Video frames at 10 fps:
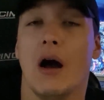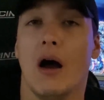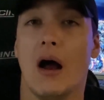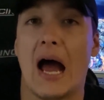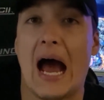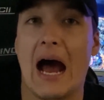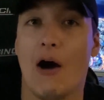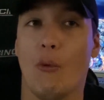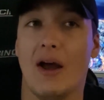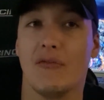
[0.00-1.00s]

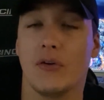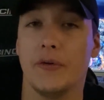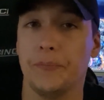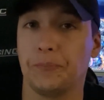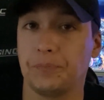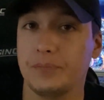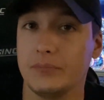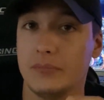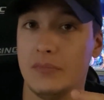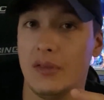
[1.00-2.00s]
However,
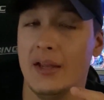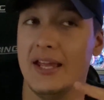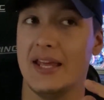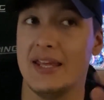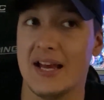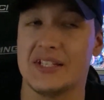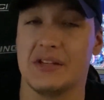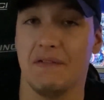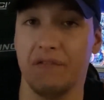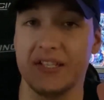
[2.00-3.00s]

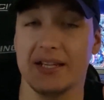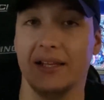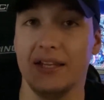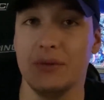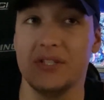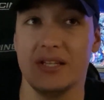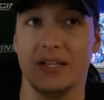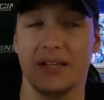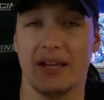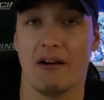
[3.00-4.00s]
yes, physically you see
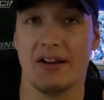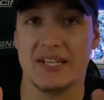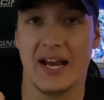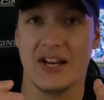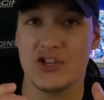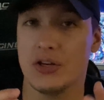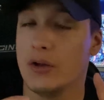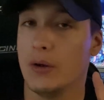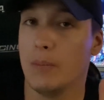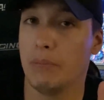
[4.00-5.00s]
that they are attached,
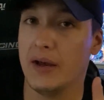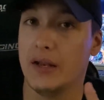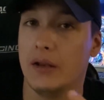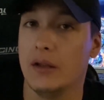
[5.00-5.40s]
but